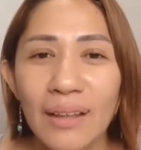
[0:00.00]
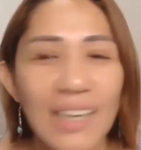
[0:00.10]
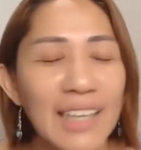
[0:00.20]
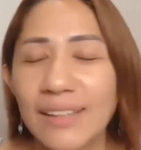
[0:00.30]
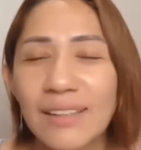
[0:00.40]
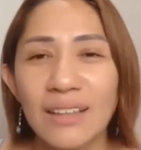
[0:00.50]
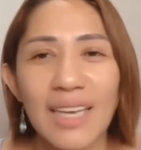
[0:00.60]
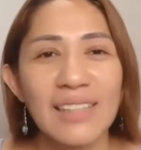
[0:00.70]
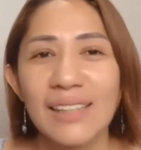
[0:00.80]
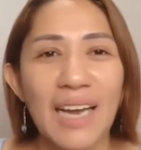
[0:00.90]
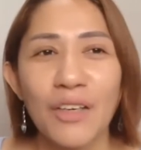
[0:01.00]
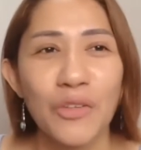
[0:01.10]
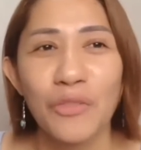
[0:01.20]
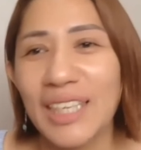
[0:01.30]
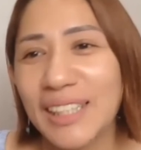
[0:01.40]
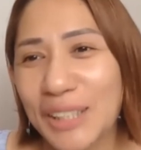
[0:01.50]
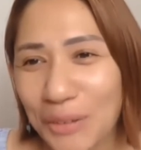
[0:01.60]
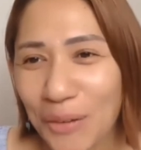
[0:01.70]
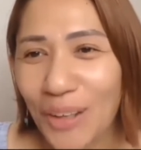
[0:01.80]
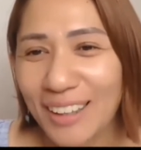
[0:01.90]
it's not a sacrifice at
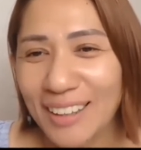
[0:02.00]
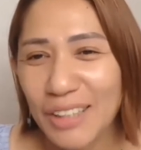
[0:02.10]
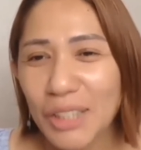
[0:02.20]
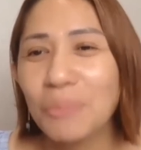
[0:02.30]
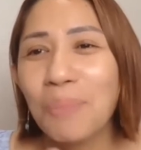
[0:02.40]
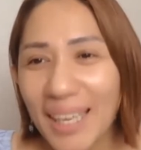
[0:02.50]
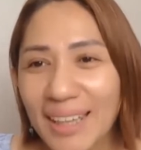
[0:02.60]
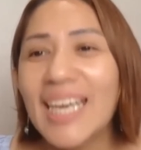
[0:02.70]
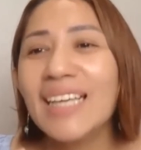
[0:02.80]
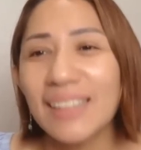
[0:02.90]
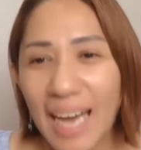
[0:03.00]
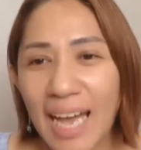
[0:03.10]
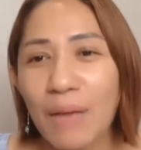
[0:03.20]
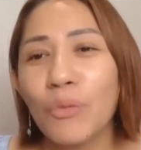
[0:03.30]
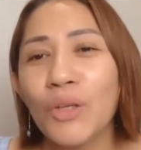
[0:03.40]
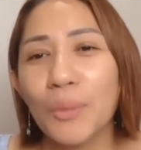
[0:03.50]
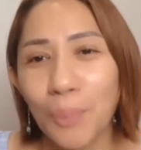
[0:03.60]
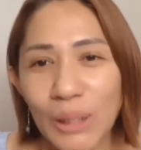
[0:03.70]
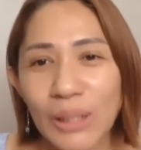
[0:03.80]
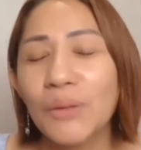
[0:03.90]
all. Spending time with the
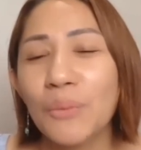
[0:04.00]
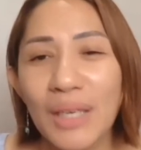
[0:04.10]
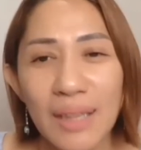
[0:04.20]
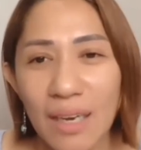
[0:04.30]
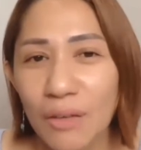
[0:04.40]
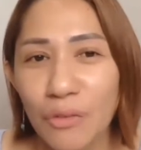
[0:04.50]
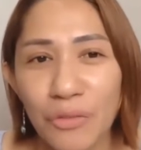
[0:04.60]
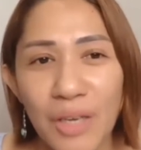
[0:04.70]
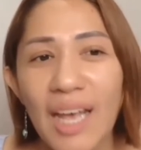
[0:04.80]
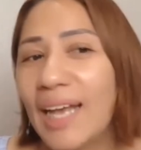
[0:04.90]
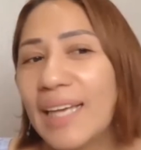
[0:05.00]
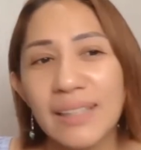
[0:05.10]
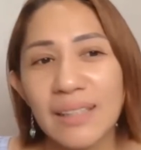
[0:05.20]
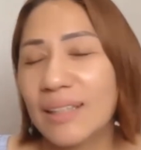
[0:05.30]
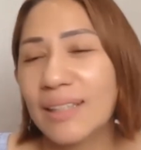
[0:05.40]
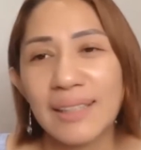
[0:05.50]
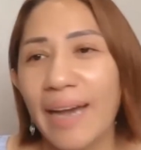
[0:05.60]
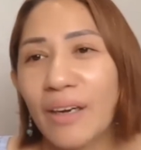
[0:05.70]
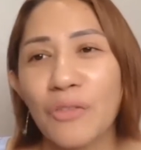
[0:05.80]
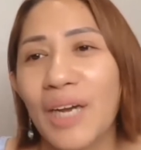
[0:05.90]
person we love is not a
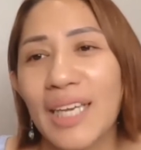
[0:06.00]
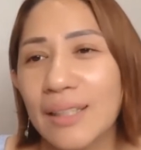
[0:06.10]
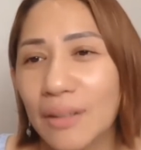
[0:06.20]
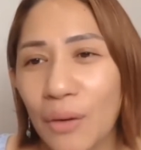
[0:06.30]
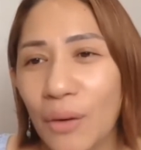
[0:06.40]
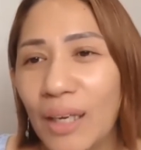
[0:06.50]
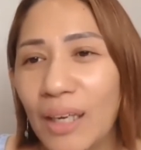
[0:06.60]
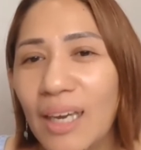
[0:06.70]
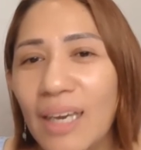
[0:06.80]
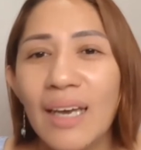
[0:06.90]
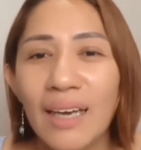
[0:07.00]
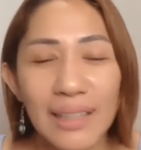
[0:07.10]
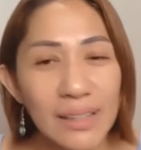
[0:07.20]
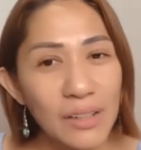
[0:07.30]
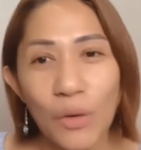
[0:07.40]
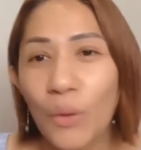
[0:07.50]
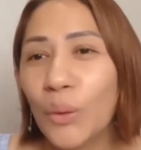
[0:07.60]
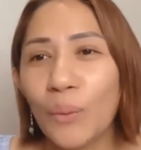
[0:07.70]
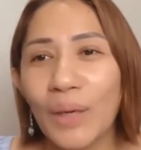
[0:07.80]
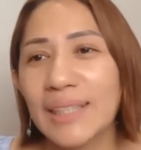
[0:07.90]
sacrifice at all. It's
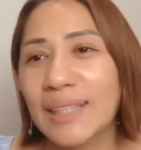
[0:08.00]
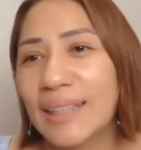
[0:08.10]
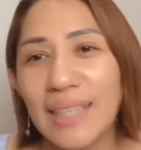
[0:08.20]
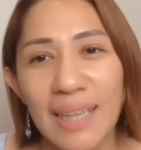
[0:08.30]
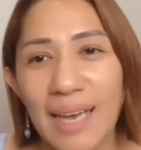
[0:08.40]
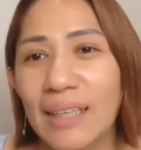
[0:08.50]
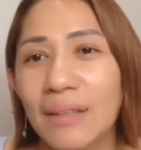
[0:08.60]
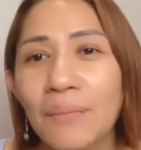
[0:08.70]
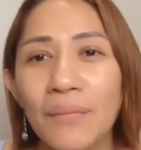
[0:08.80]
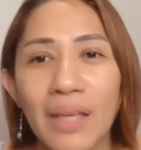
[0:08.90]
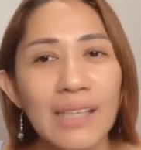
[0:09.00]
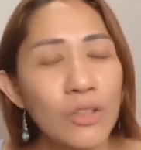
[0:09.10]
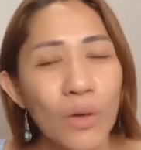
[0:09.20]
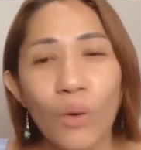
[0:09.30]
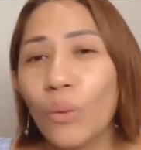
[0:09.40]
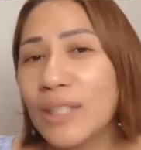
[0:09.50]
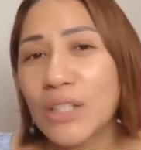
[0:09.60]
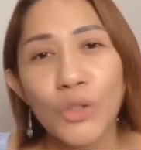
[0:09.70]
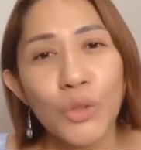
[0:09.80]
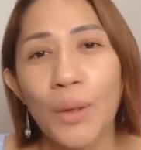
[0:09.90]
always a delight. It's always
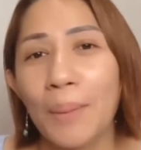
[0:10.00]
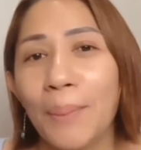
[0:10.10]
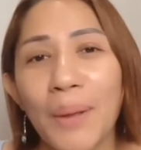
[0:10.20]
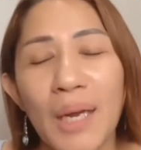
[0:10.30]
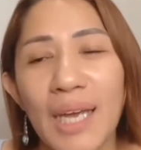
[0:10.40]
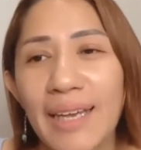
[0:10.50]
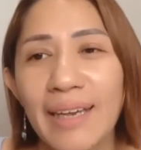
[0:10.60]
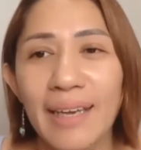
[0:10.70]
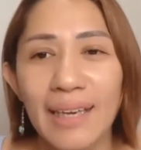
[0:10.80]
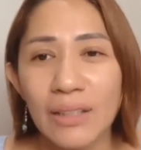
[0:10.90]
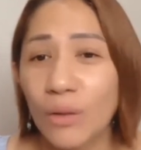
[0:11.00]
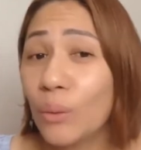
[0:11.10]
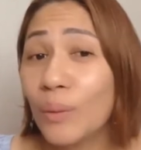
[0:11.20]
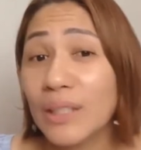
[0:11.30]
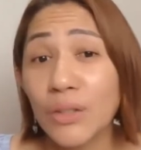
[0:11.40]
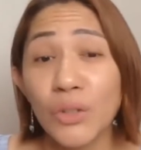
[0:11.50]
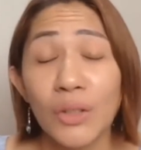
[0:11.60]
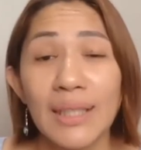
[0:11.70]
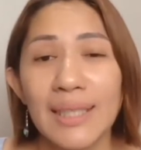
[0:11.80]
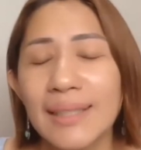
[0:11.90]
a joy praying. It's always a
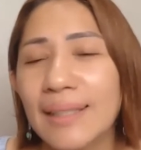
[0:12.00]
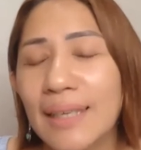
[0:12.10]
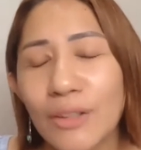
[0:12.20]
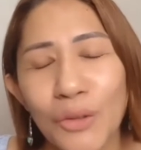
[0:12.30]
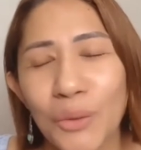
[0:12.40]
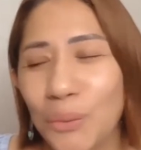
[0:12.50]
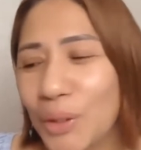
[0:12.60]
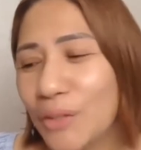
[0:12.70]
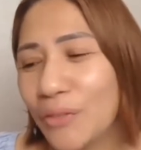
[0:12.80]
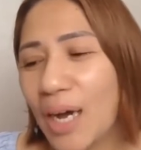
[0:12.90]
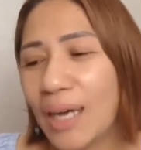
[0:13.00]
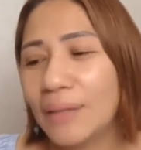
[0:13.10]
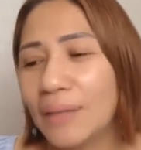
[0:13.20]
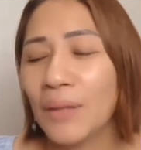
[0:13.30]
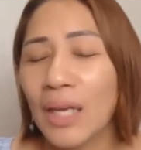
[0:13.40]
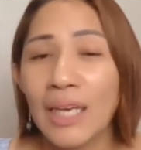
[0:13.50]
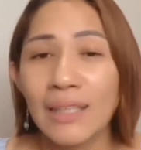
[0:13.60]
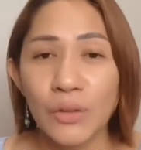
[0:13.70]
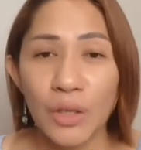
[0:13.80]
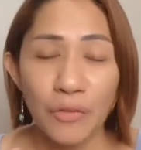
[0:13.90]
joy listening to the word of God.
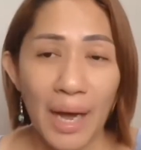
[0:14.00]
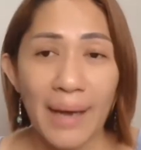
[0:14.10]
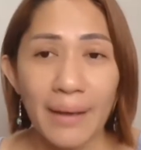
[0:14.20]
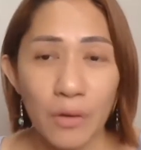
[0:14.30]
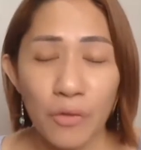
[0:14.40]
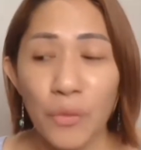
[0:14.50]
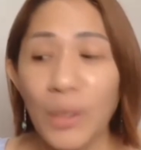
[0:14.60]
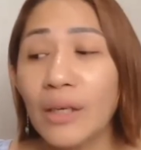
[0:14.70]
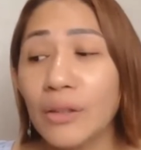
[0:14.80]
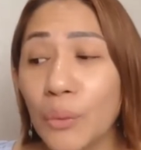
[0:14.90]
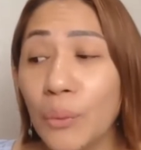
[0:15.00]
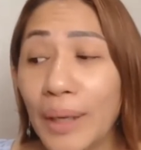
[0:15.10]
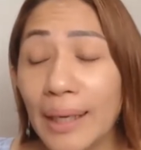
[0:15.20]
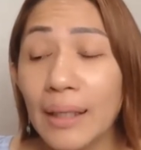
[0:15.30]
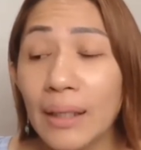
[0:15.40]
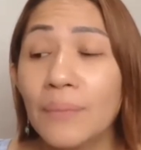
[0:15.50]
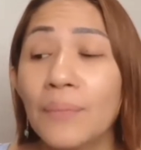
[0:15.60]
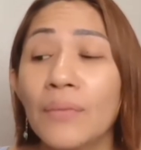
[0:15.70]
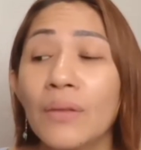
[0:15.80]
So if I if we are to win